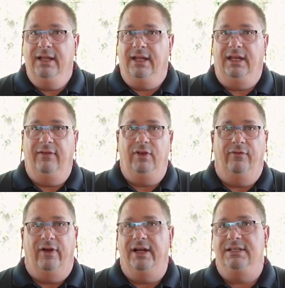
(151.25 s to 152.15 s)
can give you
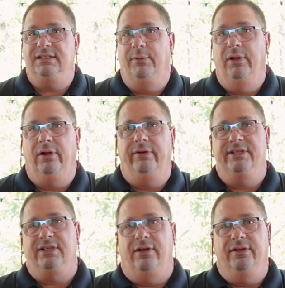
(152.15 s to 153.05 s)
very similar
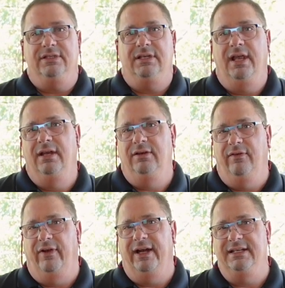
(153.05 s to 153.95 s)
results, do
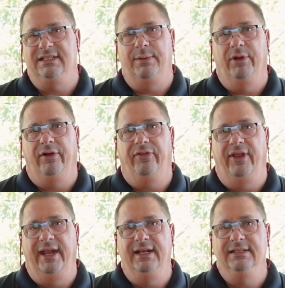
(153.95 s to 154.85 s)
very similar
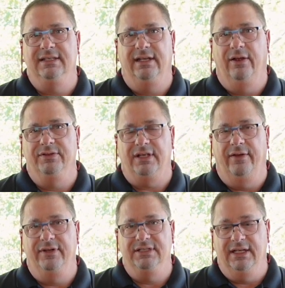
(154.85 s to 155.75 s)
things than those
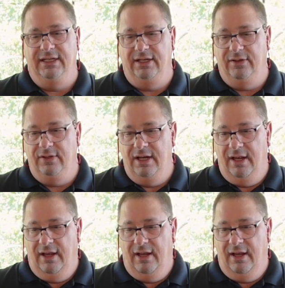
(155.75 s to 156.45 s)
ovens can do,